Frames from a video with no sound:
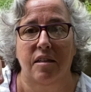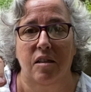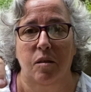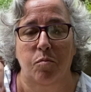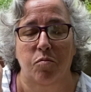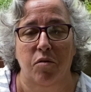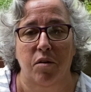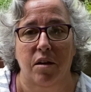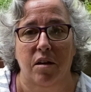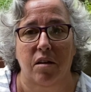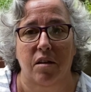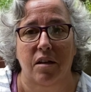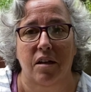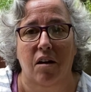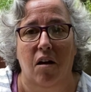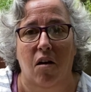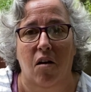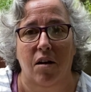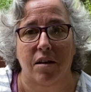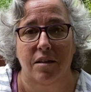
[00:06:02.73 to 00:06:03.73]
sprinkle it
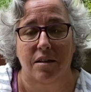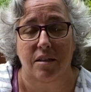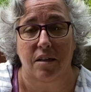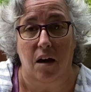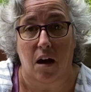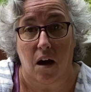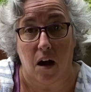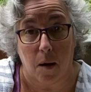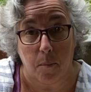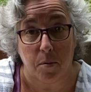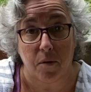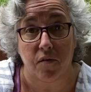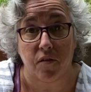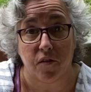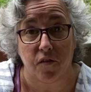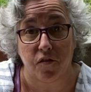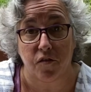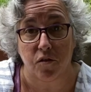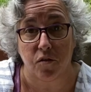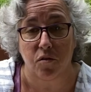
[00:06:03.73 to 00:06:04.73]
on top of the
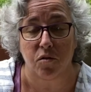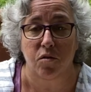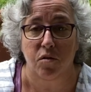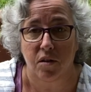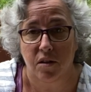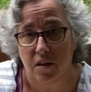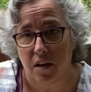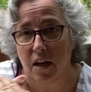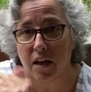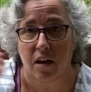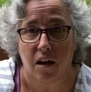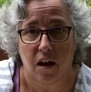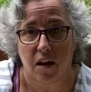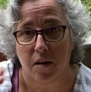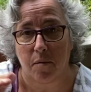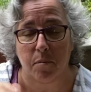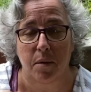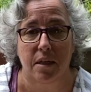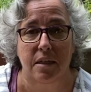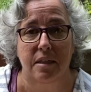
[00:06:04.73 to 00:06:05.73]
food, and I
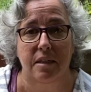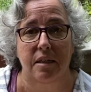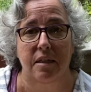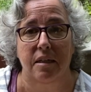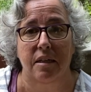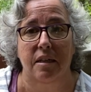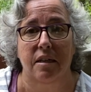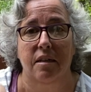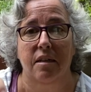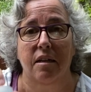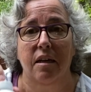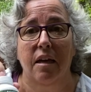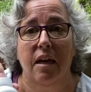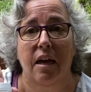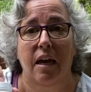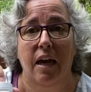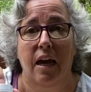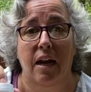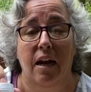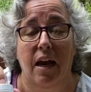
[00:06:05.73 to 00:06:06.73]
kind of mix it in,
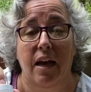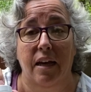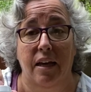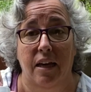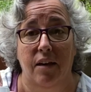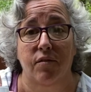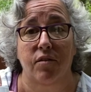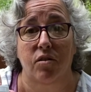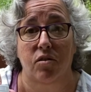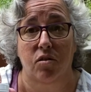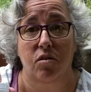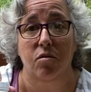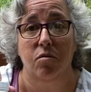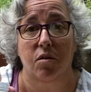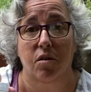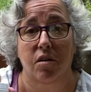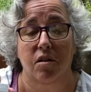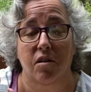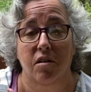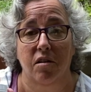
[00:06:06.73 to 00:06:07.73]
and I give it to
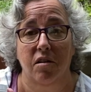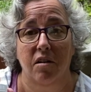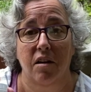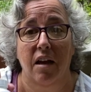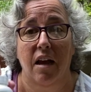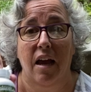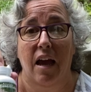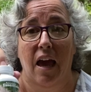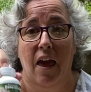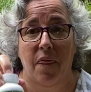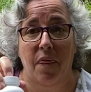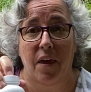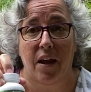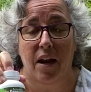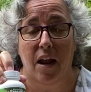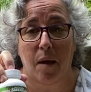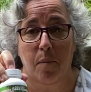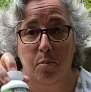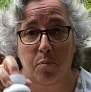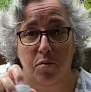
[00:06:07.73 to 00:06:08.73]
her, and
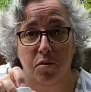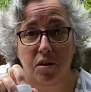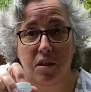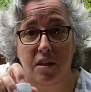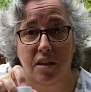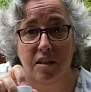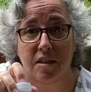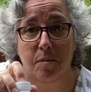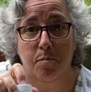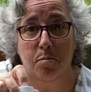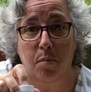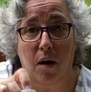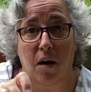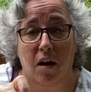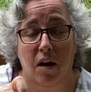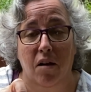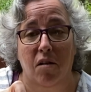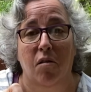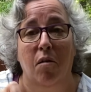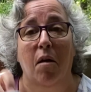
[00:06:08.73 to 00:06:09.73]
then I put this
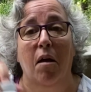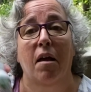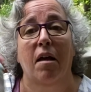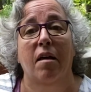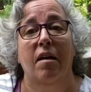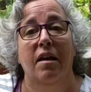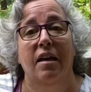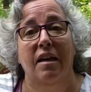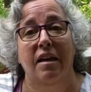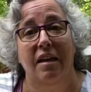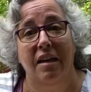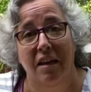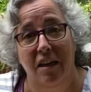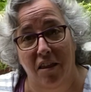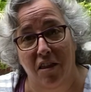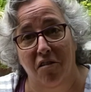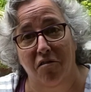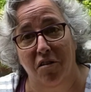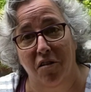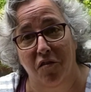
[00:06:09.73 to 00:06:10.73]
bottle
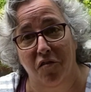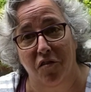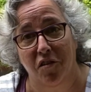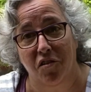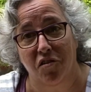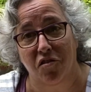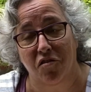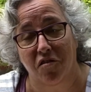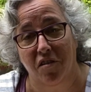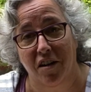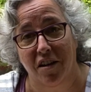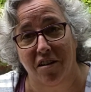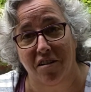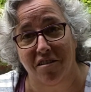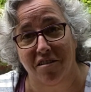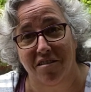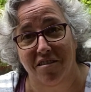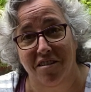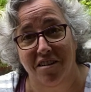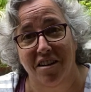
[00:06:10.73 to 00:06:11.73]
in the
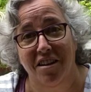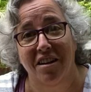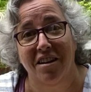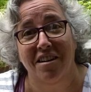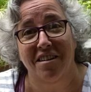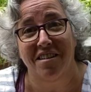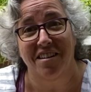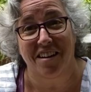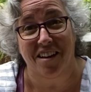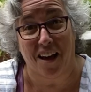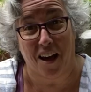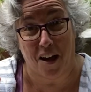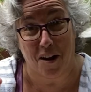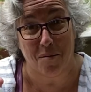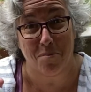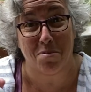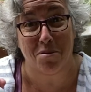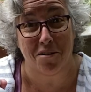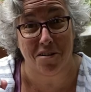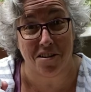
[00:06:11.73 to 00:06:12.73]
refrigerator. You got
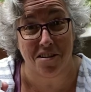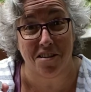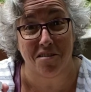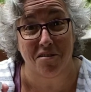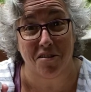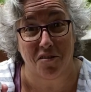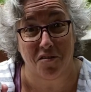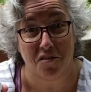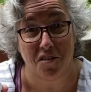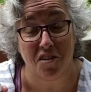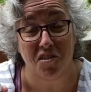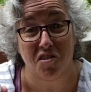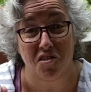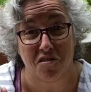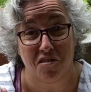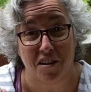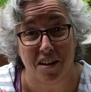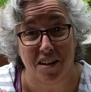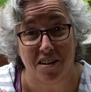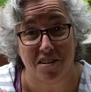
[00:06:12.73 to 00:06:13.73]
to put it in the
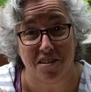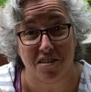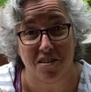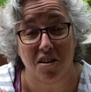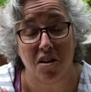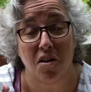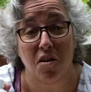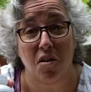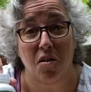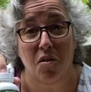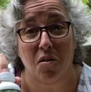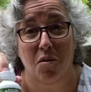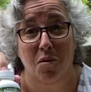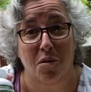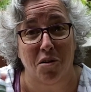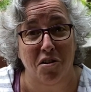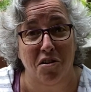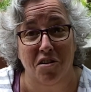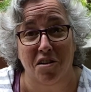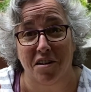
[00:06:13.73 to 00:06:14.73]
refrigerator,
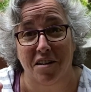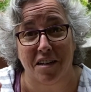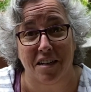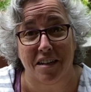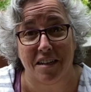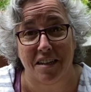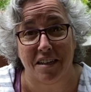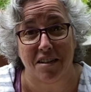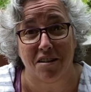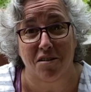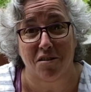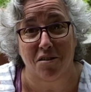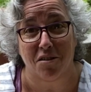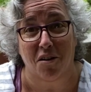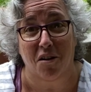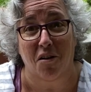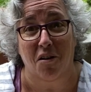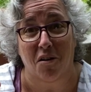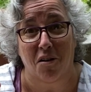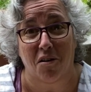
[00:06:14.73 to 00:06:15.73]
or you're going to
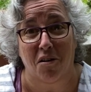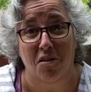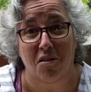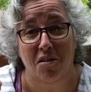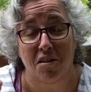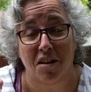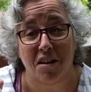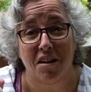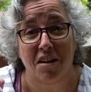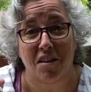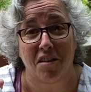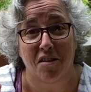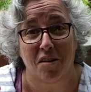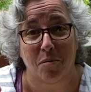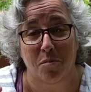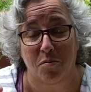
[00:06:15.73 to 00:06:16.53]
kill all the